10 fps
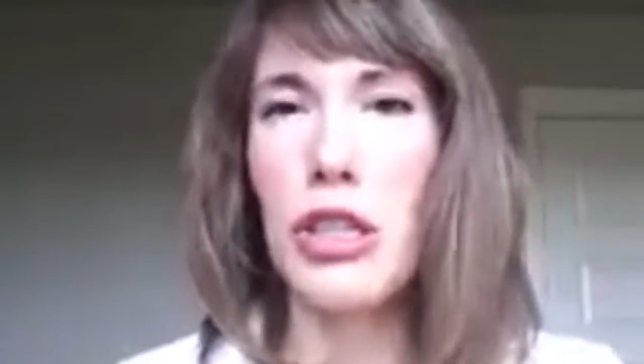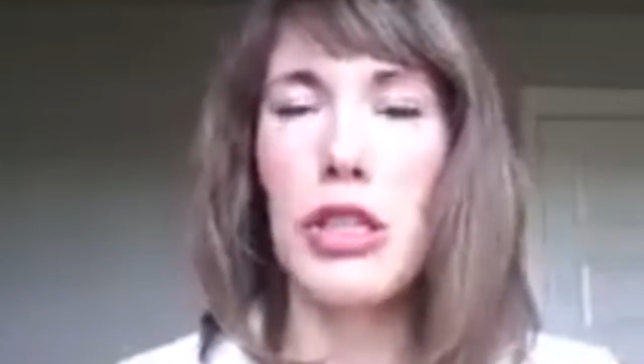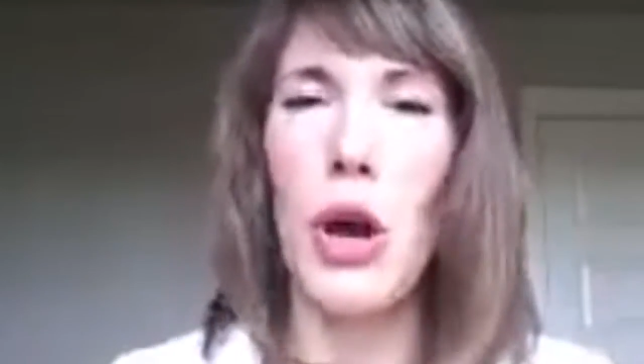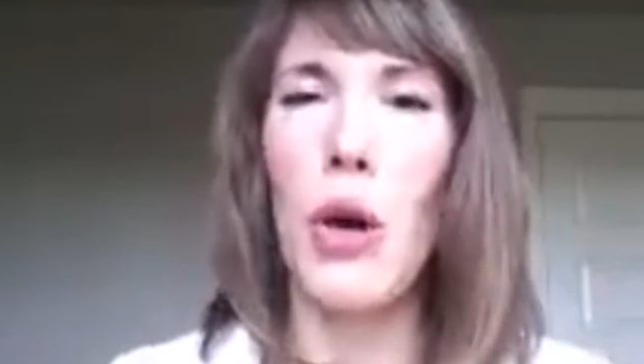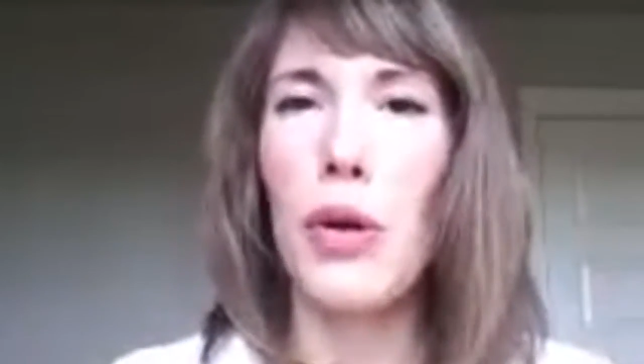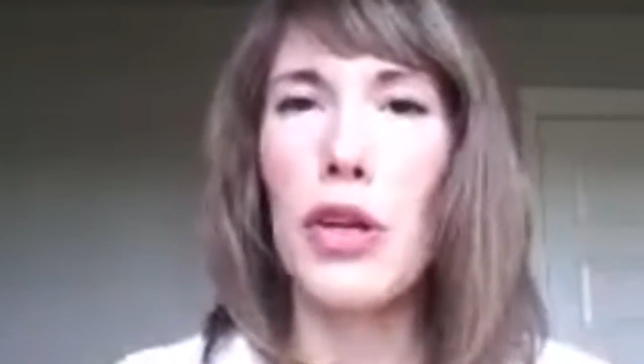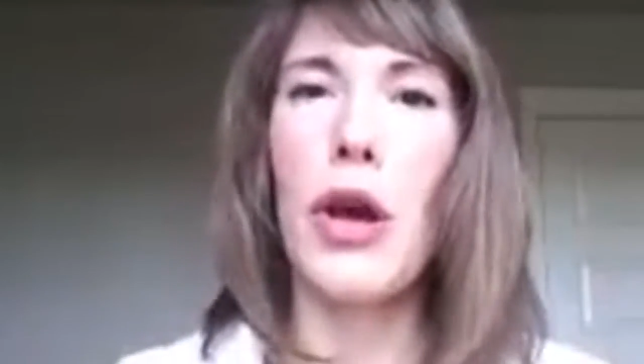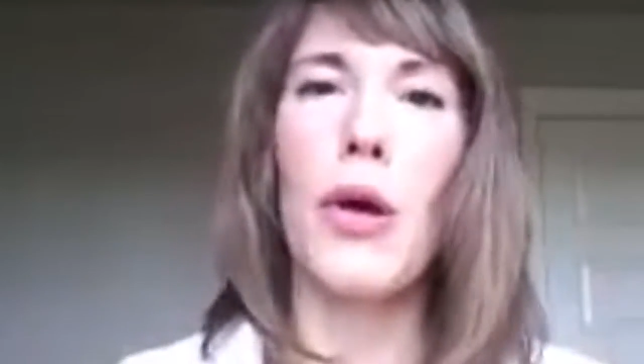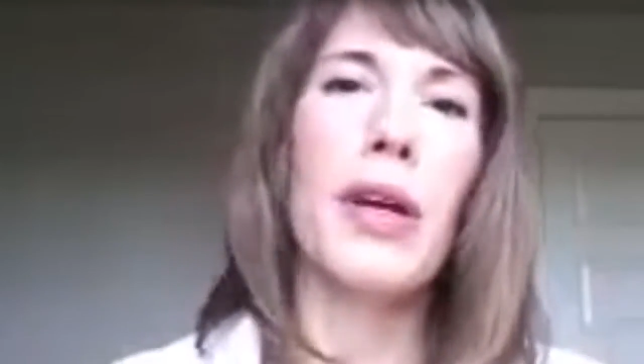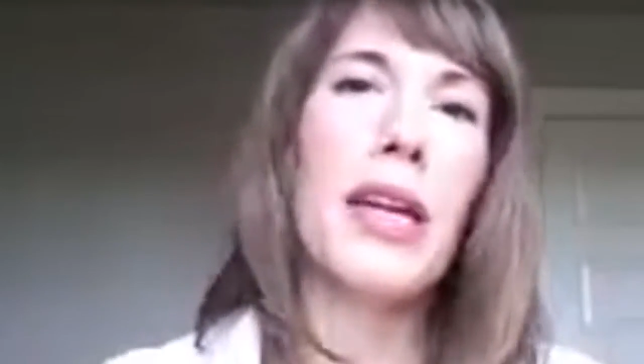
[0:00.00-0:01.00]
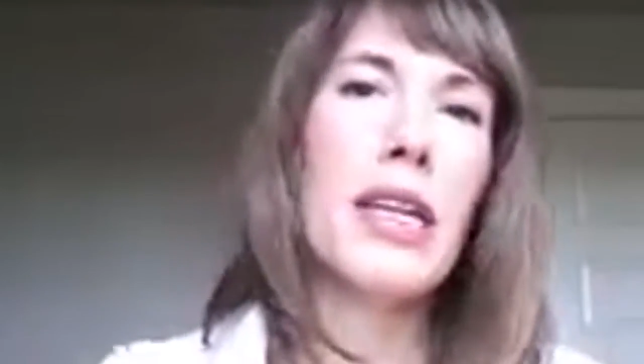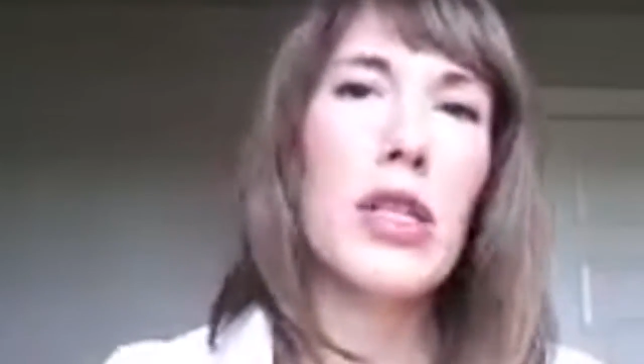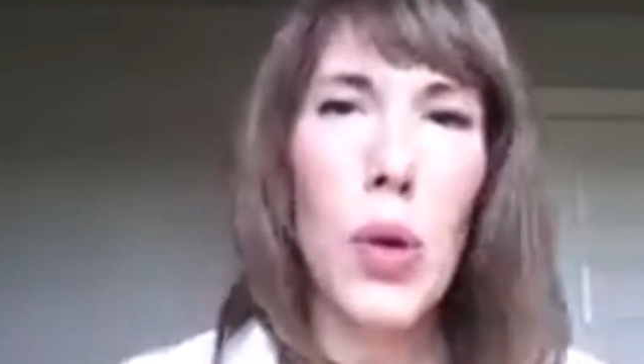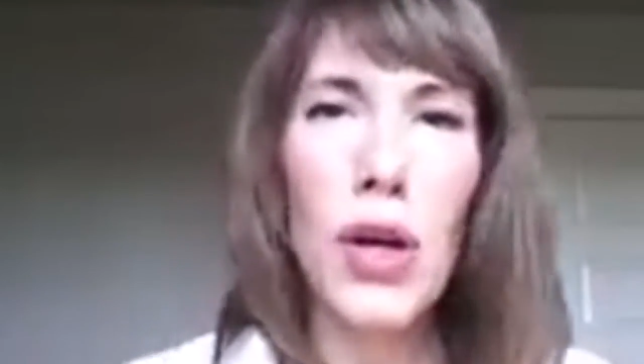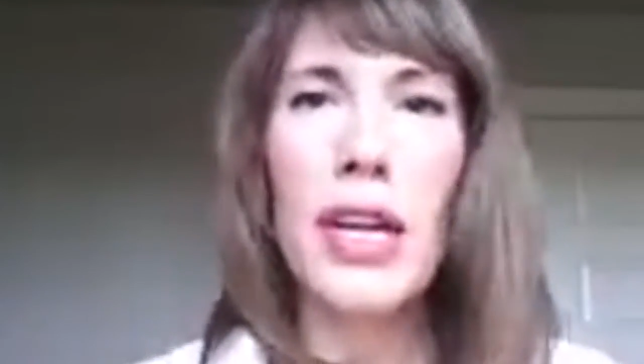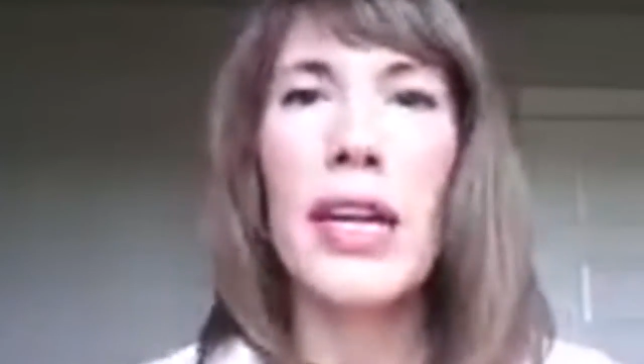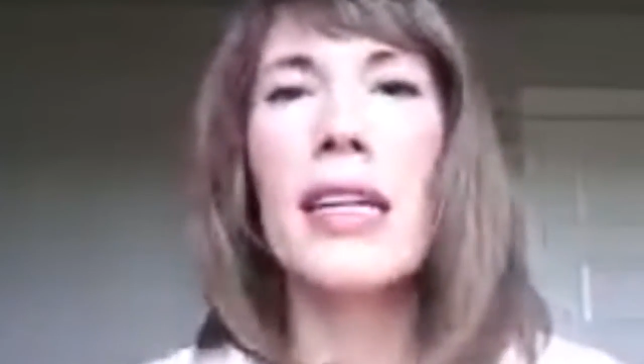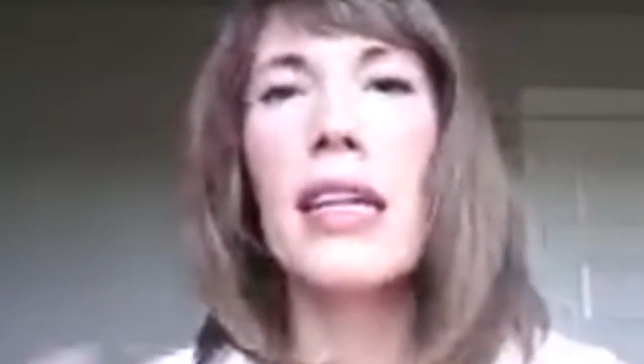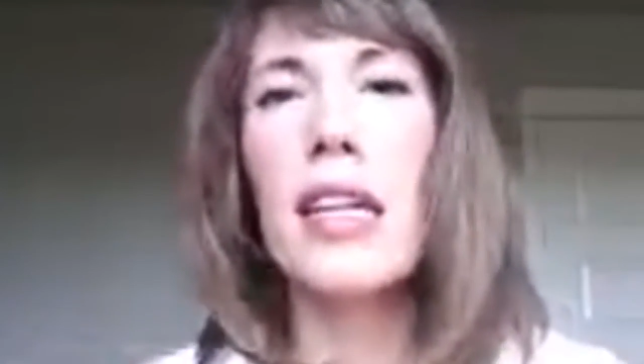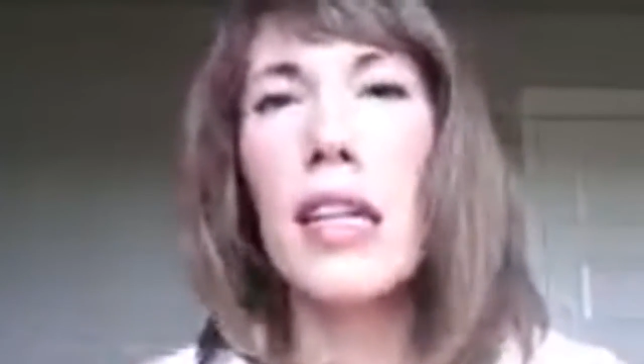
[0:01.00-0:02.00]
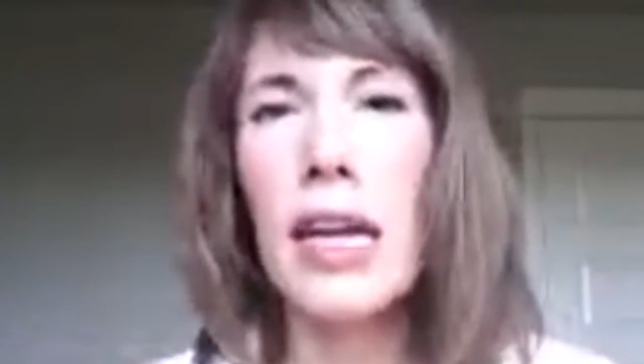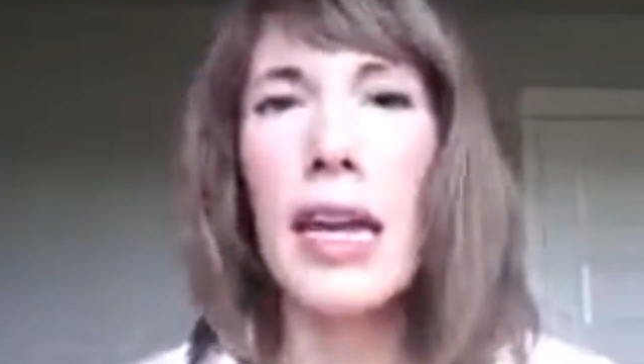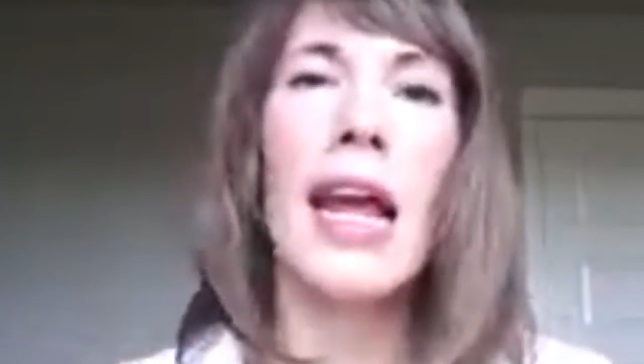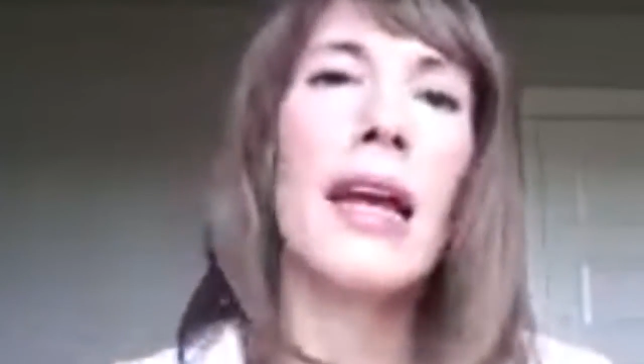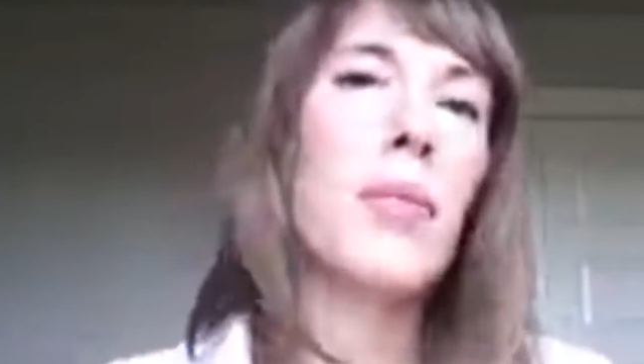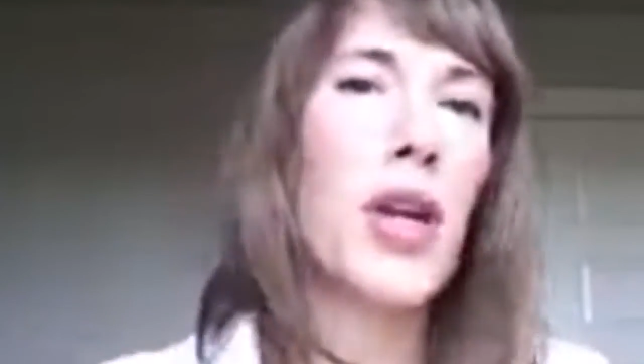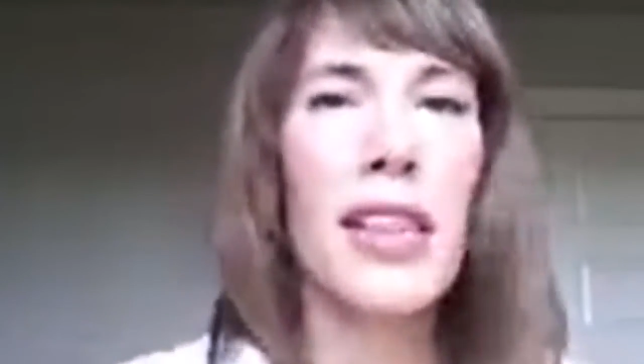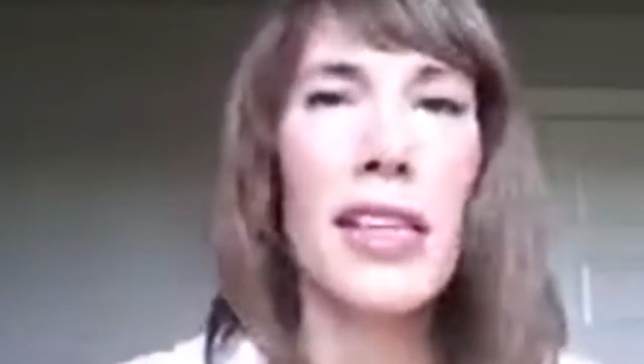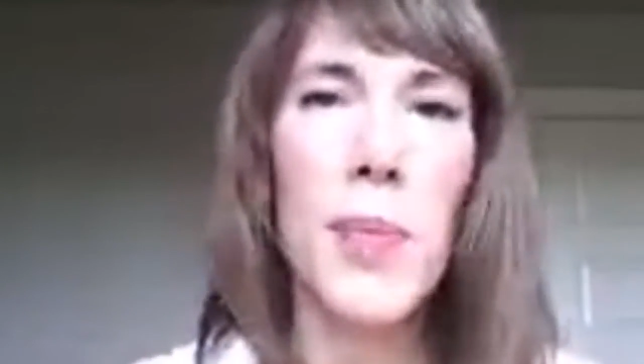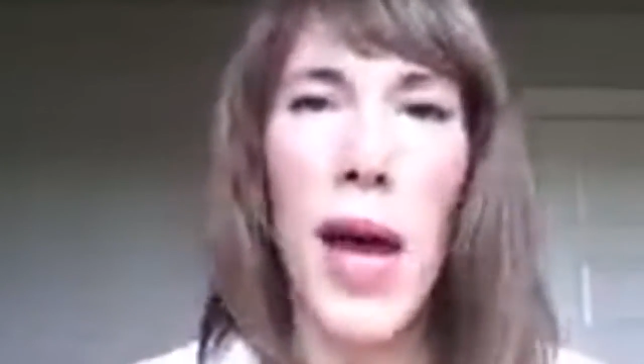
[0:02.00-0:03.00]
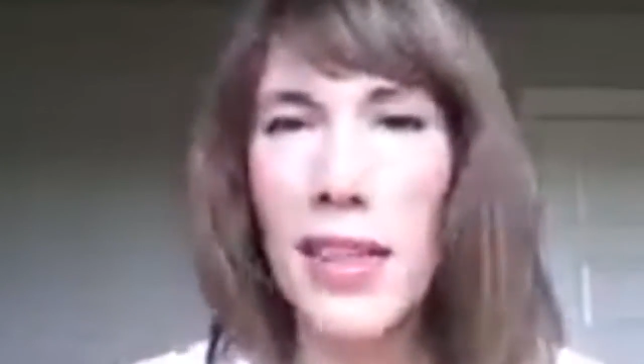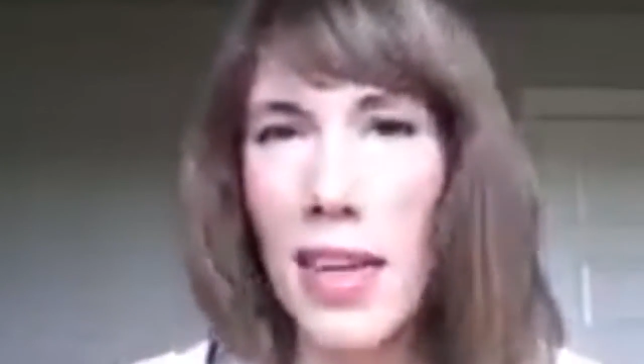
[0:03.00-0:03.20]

So, sorting, cleaning, putting things back.